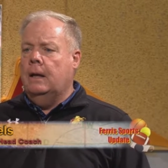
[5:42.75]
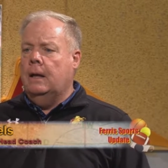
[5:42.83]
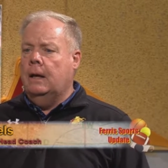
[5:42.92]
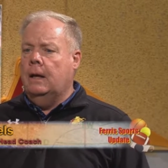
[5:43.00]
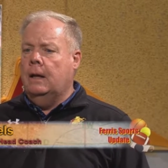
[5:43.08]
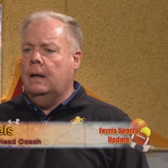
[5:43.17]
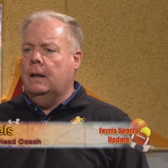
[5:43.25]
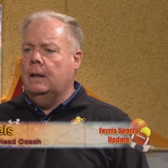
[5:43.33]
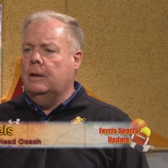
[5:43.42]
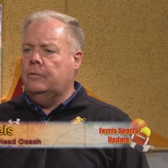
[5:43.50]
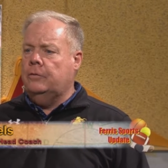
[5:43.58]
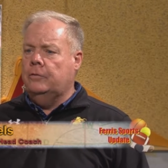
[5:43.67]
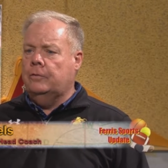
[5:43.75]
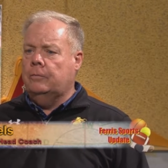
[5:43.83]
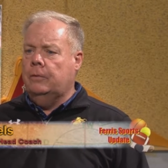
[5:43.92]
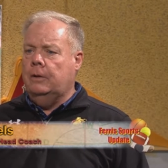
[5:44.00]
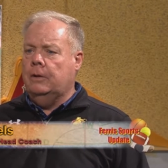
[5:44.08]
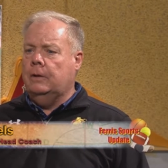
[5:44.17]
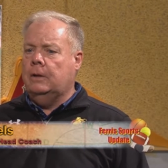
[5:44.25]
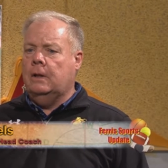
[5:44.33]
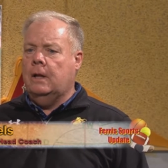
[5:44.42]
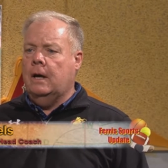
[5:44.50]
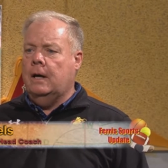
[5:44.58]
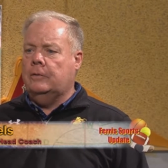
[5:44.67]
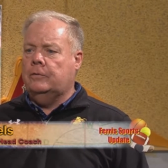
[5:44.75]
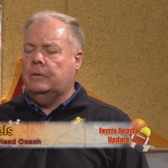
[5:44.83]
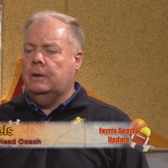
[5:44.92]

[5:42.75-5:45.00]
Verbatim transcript: And, and this is a really good class.